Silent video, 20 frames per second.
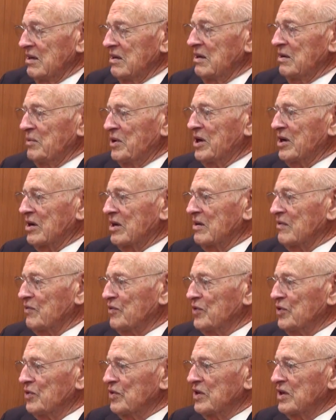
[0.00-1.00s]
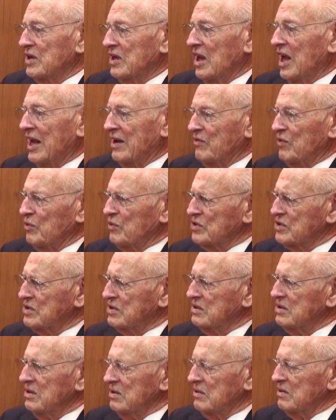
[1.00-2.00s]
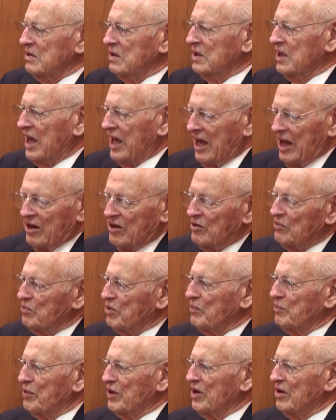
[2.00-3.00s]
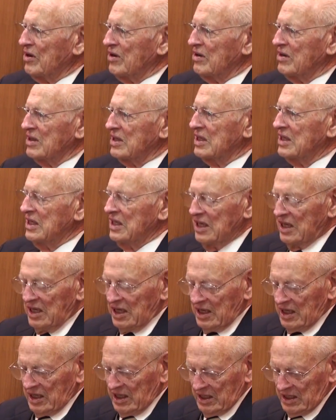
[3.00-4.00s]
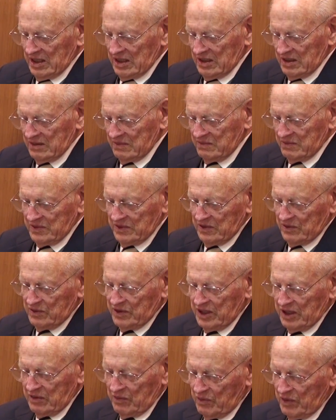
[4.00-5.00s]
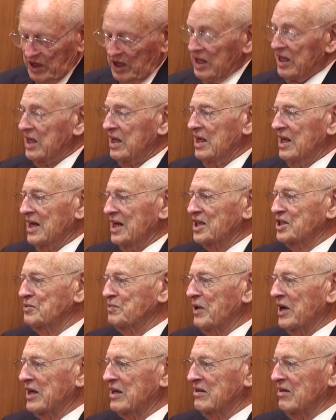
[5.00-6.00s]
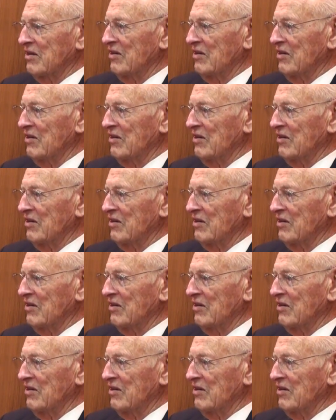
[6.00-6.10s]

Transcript: American food, and a lot of it was, canned and prepared, and you didn't really expect a